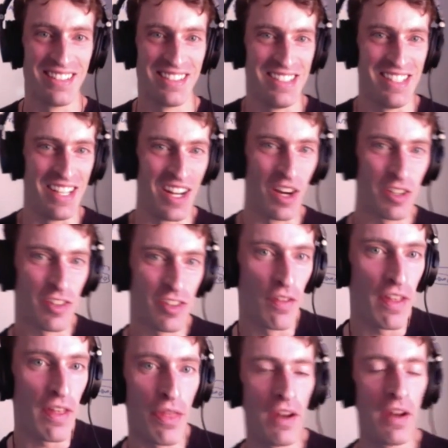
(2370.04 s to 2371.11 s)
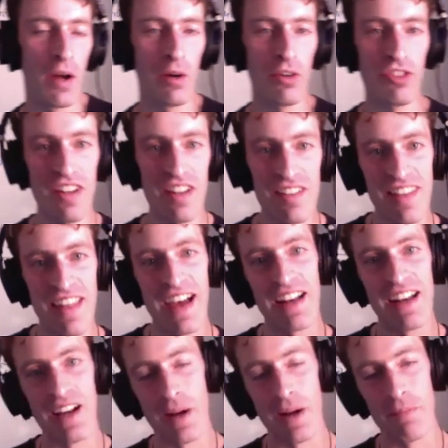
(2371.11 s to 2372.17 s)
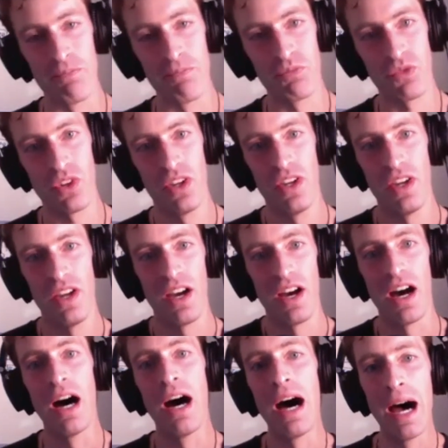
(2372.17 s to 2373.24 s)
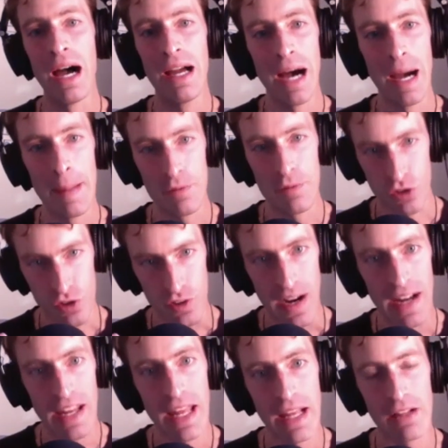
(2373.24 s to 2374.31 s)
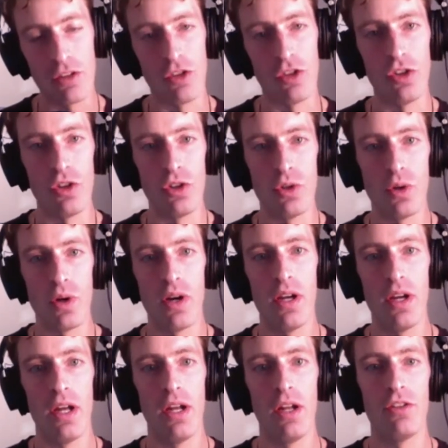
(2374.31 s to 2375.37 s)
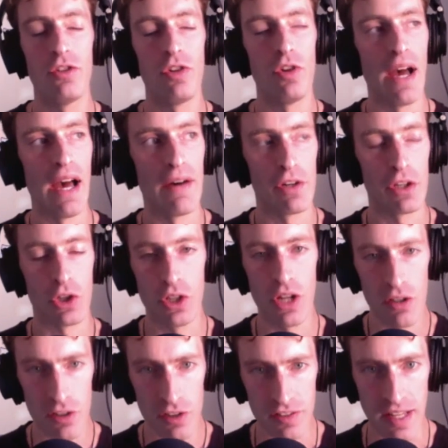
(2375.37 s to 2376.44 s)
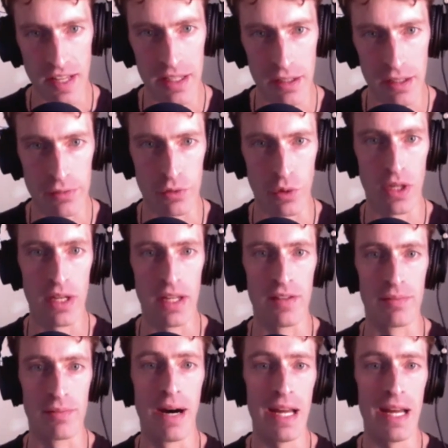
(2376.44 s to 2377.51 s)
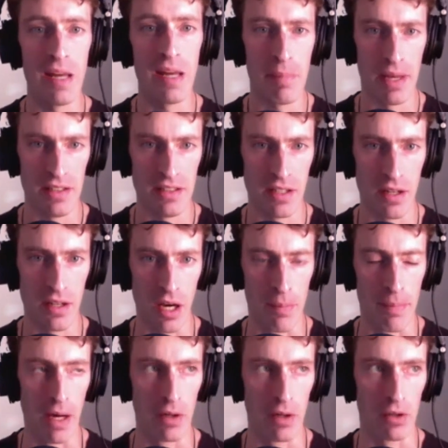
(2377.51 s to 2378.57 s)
So, so the notion is that I'm trying to to have a good understanding of what is my opinion about